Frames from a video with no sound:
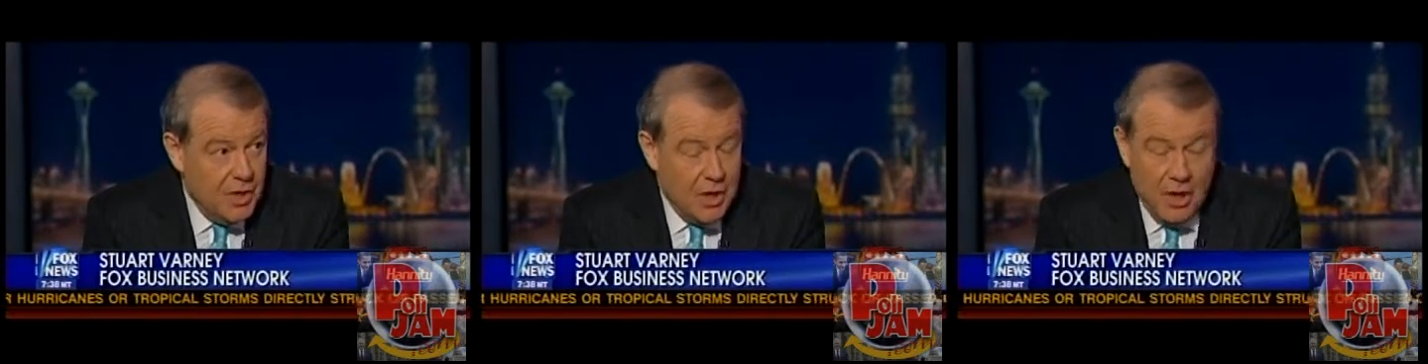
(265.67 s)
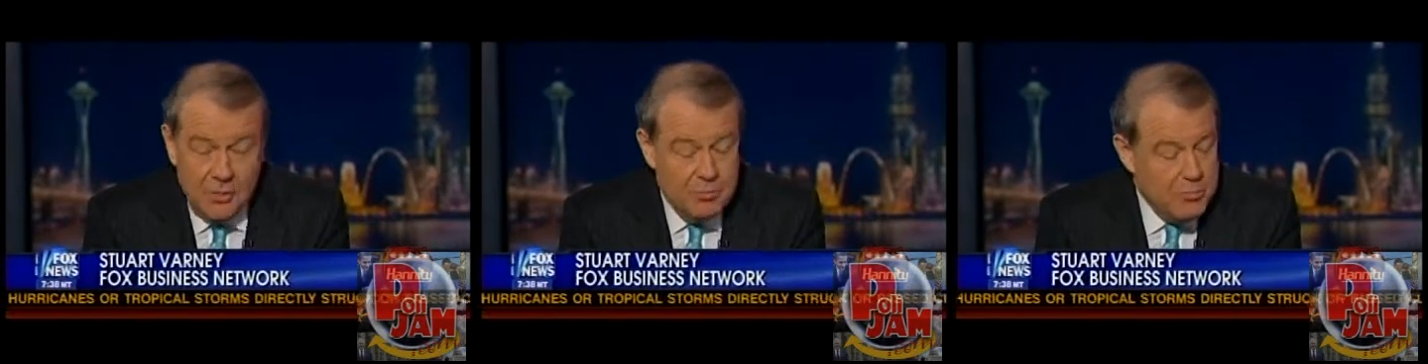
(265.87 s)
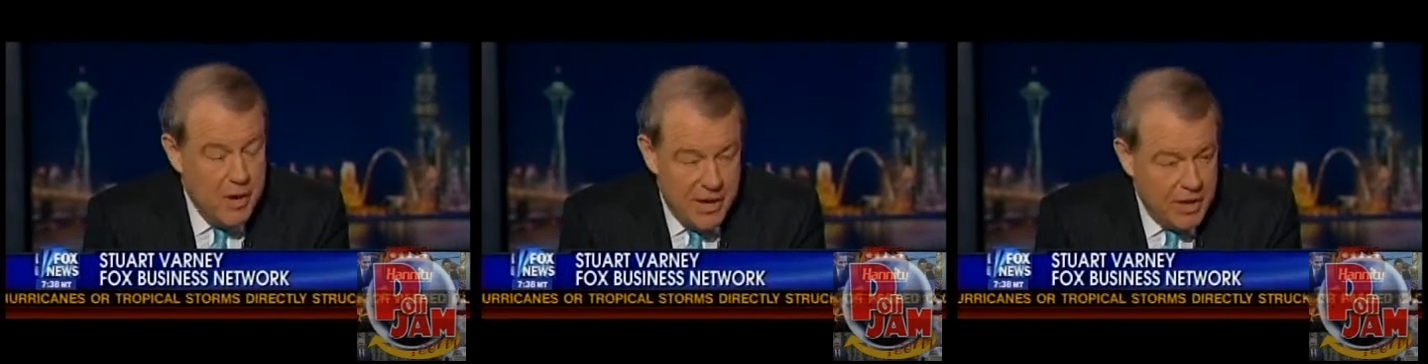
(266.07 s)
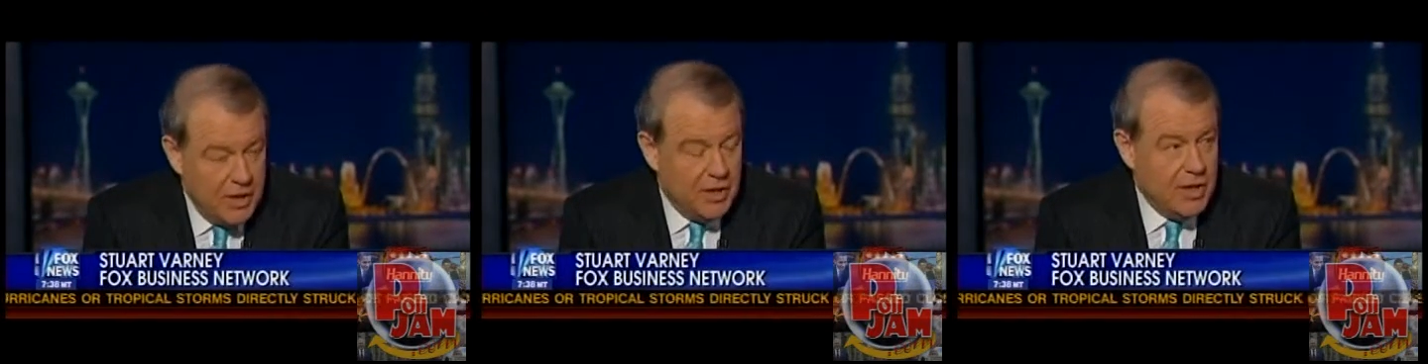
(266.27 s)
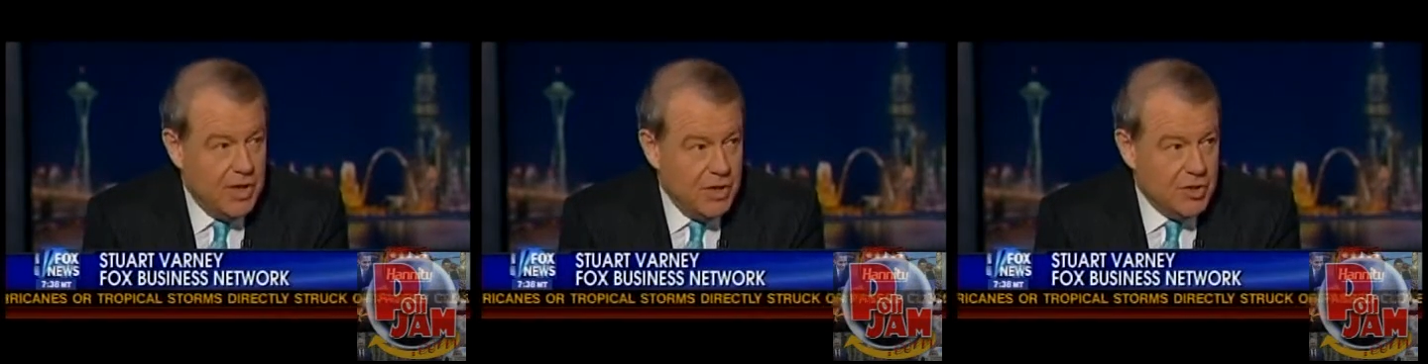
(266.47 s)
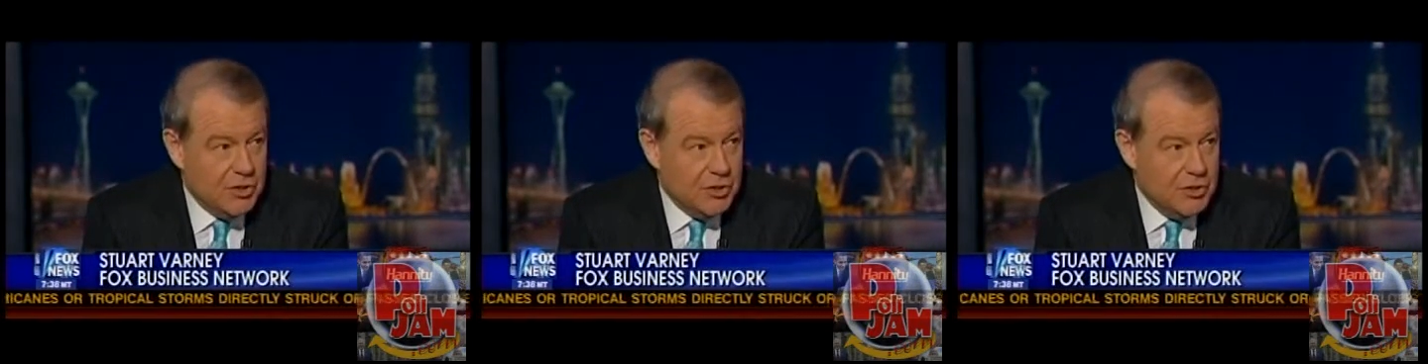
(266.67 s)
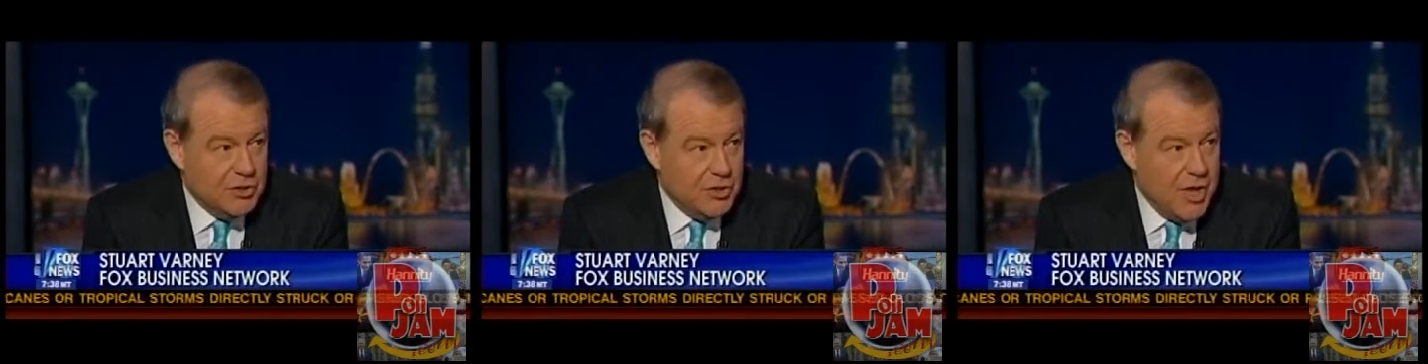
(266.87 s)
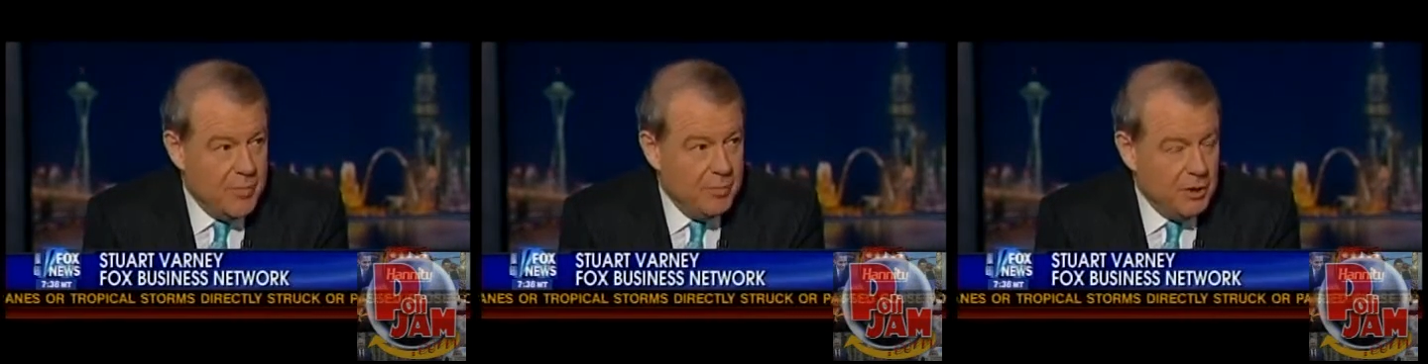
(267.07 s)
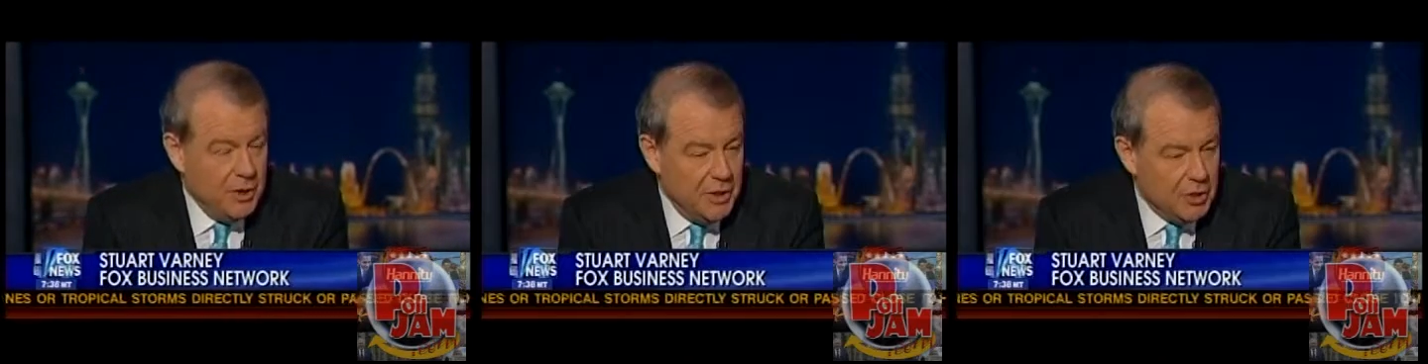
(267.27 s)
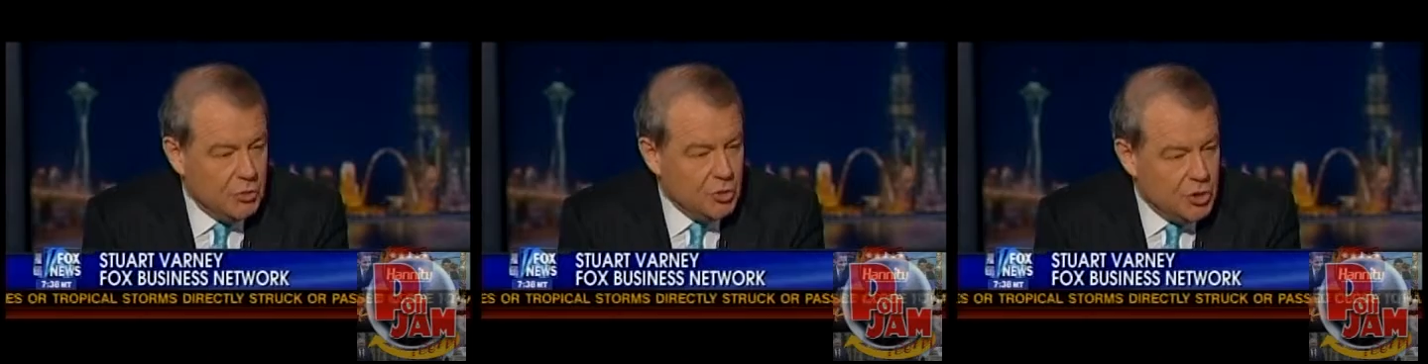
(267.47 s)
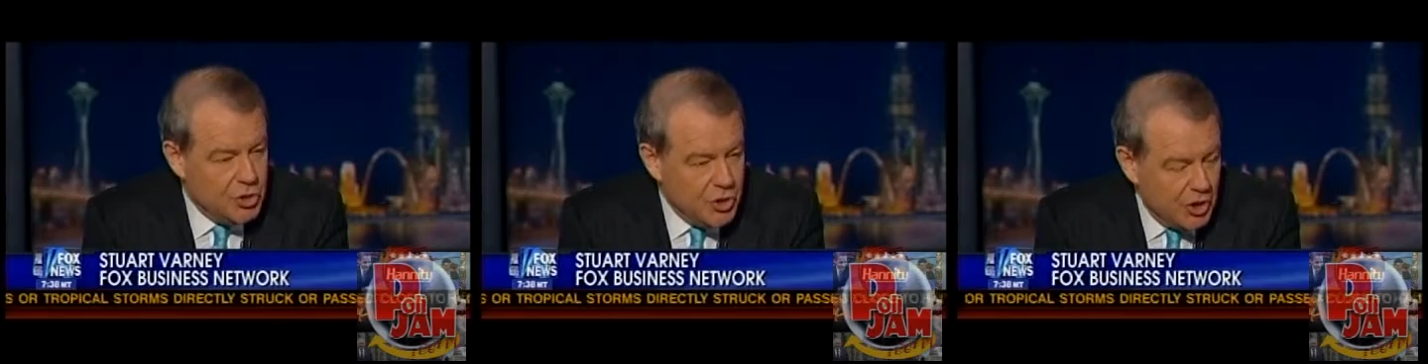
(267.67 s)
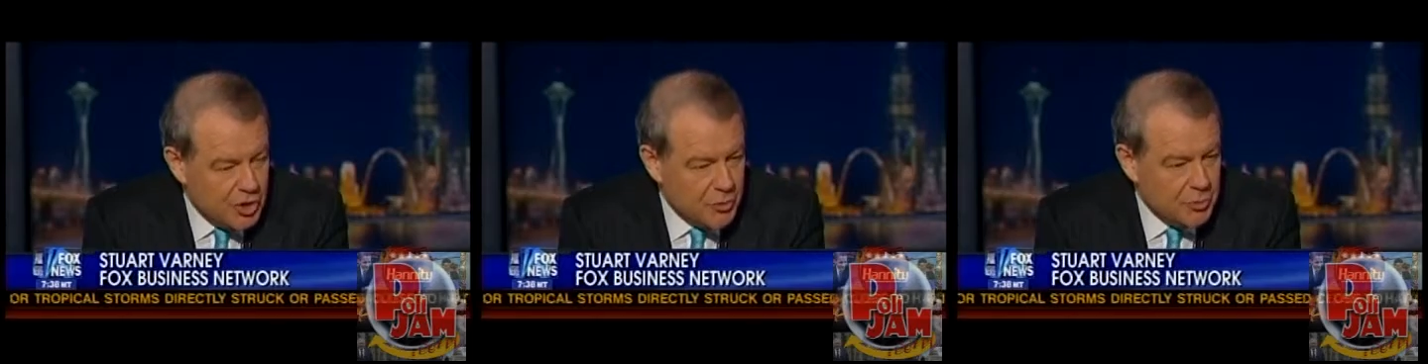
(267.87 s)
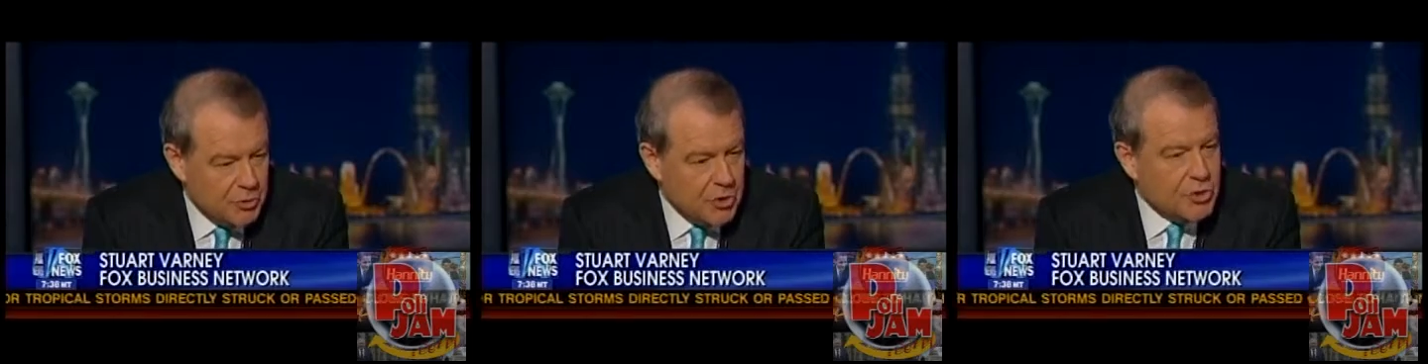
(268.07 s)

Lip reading: On many occasions, their political judgment